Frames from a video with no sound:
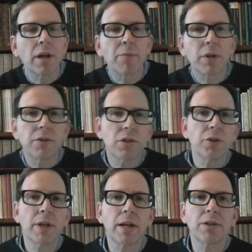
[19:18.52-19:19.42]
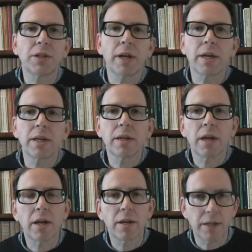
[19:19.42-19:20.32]
I'm going to look at today
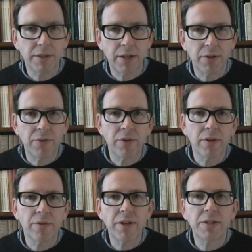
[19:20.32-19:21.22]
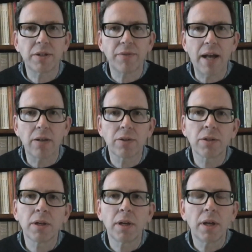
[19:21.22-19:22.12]
is out of Vesta Belt.
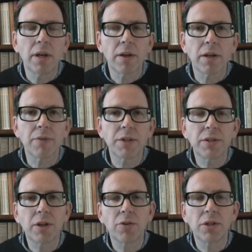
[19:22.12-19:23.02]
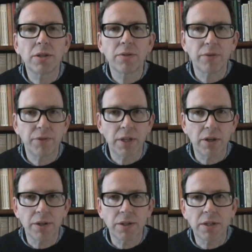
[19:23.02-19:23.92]
This started in the
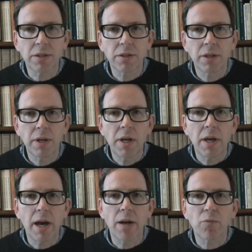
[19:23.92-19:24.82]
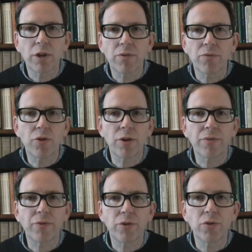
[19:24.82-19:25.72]
1590s and went right
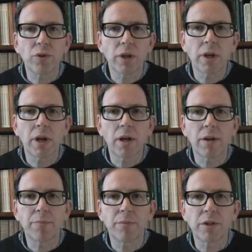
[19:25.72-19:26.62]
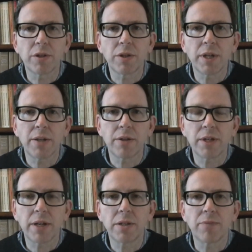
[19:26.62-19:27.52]
through to the end of the
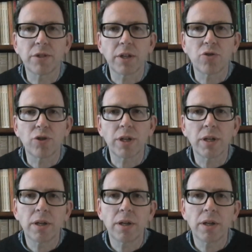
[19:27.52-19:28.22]
18th century,